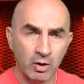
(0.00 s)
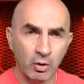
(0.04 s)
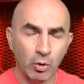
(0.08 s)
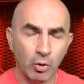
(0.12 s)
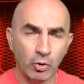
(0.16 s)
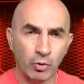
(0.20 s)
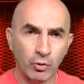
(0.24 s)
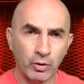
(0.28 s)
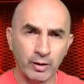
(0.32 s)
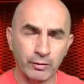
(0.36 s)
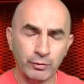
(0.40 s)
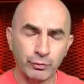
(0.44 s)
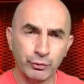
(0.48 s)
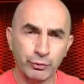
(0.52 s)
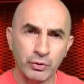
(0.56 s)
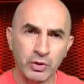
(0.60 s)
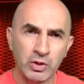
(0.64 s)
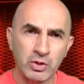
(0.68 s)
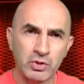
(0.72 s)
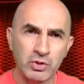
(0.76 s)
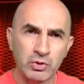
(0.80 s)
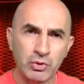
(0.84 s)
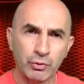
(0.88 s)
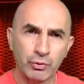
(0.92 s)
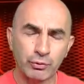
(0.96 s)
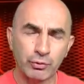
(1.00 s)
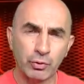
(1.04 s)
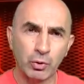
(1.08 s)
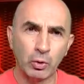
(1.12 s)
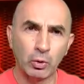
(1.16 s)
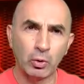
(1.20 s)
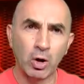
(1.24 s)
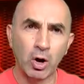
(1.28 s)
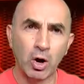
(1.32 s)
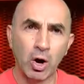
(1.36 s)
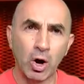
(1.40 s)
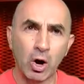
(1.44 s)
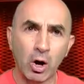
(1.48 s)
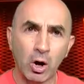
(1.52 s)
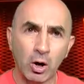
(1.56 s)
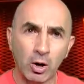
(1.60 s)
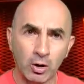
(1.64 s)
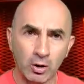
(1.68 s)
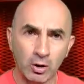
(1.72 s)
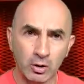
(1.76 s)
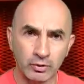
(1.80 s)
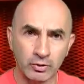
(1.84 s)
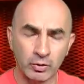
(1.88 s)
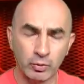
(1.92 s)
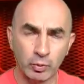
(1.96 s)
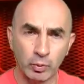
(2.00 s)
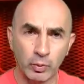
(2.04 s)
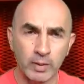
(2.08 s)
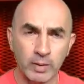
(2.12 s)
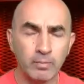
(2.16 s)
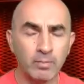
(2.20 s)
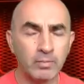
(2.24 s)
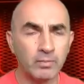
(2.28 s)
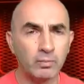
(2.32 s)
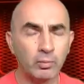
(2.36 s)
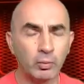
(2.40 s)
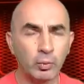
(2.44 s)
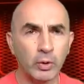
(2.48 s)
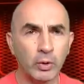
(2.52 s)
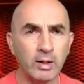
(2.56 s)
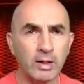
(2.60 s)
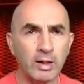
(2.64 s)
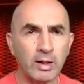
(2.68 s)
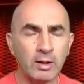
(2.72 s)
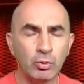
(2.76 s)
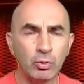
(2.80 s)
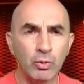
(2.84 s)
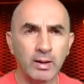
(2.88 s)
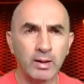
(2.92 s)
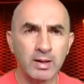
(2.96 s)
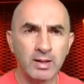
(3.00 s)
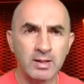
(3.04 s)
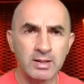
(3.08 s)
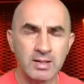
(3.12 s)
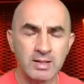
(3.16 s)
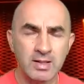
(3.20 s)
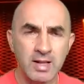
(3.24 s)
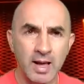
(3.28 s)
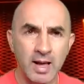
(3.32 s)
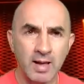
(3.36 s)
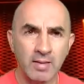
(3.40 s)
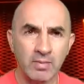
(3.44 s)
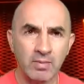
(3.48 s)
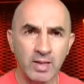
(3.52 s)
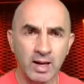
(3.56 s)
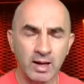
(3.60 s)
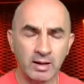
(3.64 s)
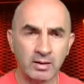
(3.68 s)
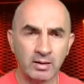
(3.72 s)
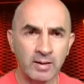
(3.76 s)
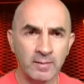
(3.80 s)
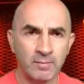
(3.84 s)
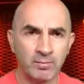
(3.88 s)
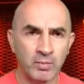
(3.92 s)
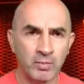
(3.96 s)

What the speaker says: Alright, first of all, heart. We need to understand that.